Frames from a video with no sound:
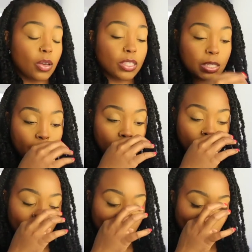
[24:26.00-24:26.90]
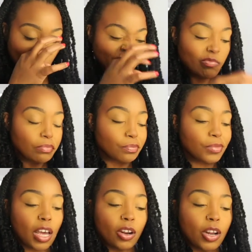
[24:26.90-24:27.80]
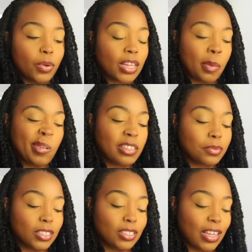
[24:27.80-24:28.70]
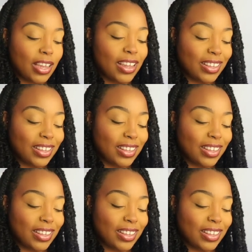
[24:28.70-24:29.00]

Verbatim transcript: nose is itching. I don't know what that means, but it's like